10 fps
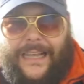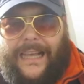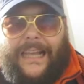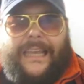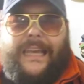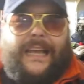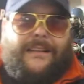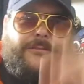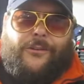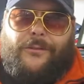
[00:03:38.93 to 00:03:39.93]
uh, he
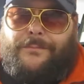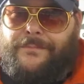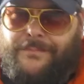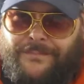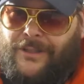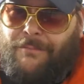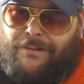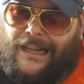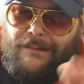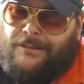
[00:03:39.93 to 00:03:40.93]
got through. No
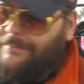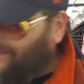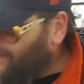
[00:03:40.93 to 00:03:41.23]
problem